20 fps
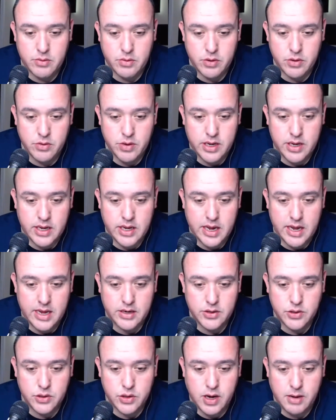real quick
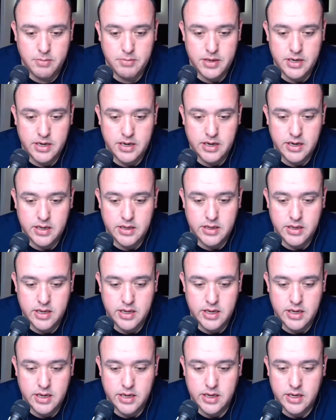and drop it in
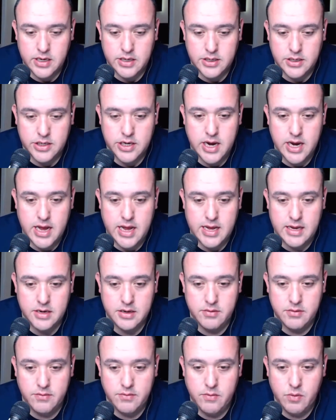the chat
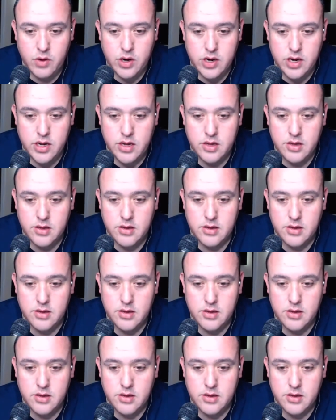for you.